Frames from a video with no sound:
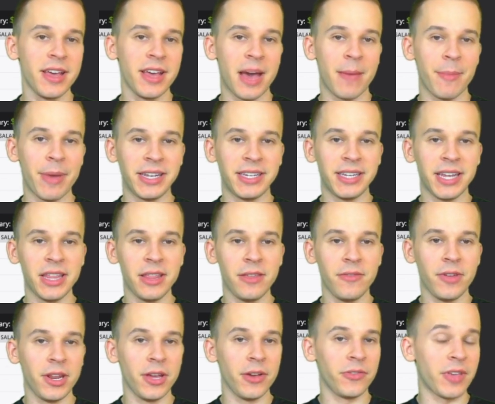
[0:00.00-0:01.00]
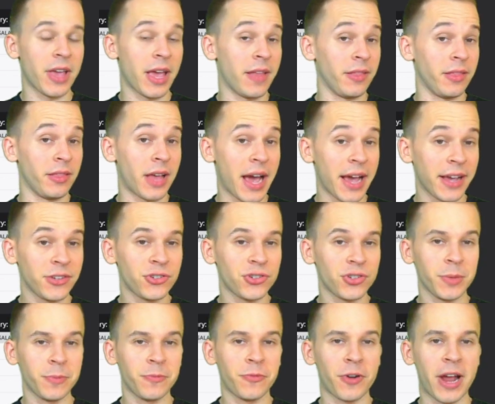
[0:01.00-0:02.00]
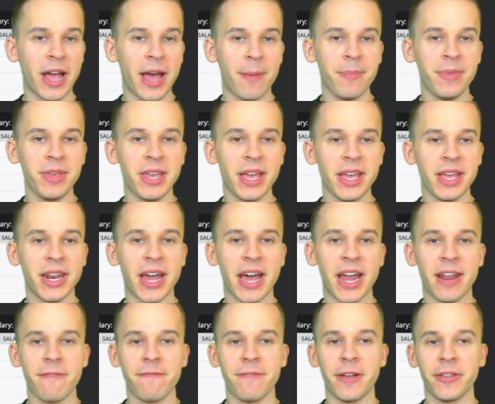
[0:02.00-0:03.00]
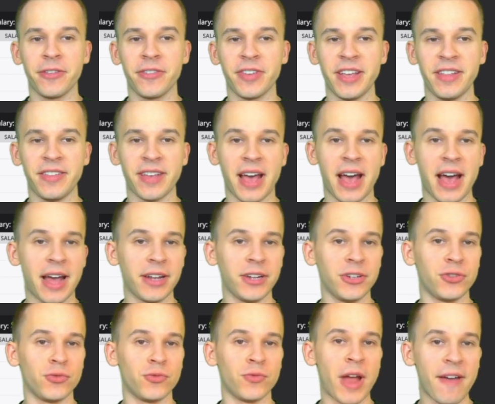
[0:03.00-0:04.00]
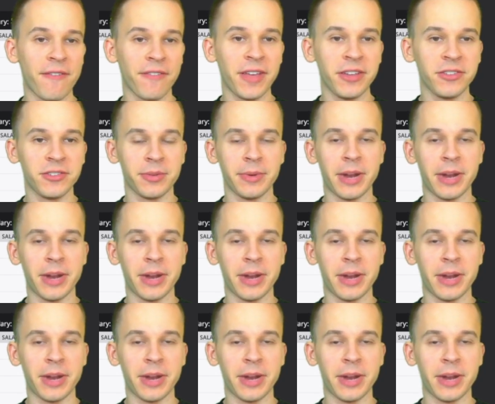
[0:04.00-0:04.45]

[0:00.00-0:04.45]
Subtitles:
I make daily videos and live stream for NBA and NFL slates on DraftKings.